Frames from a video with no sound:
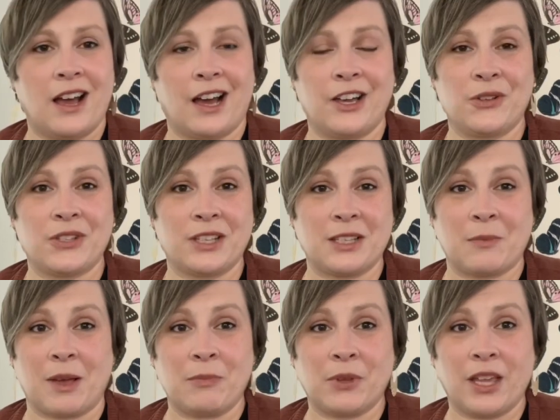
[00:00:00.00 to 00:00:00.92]
I use this
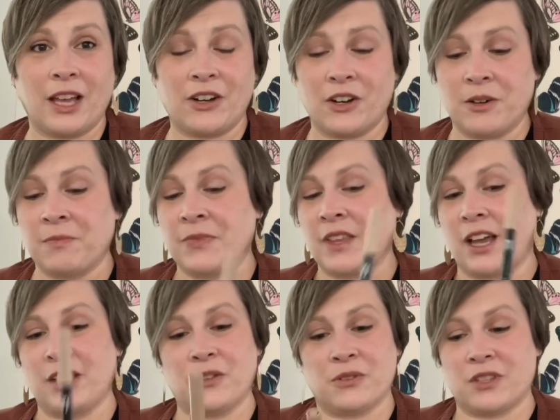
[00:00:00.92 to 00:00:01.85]
in my planner.
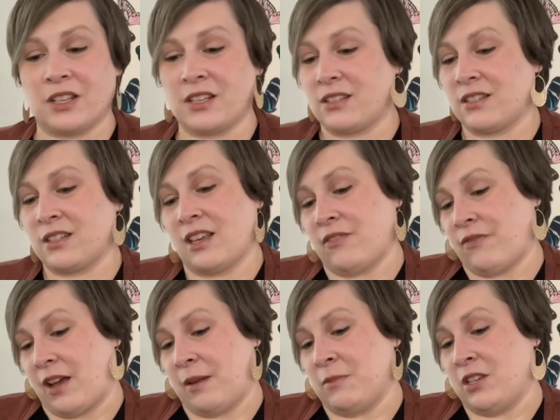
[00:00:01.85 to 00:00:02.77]
I use this if
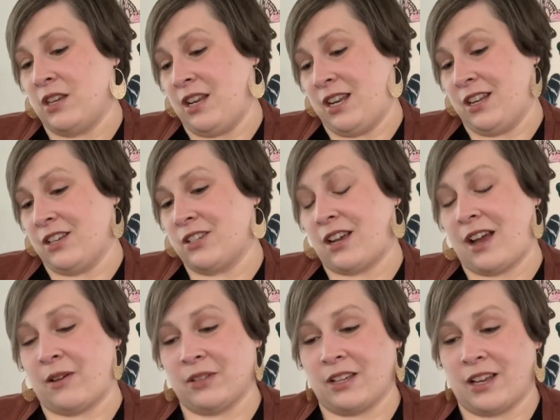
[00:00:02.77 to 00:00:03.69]
I'm needing to
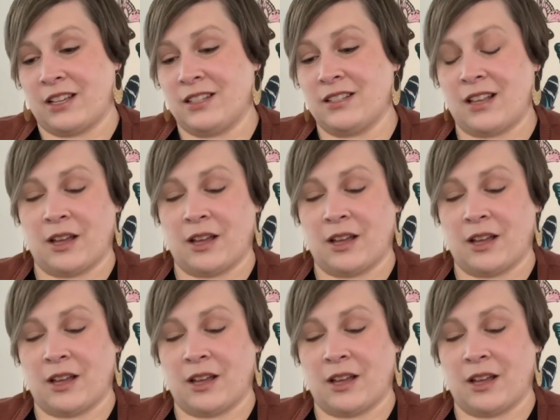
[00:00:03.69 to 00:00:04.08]
outline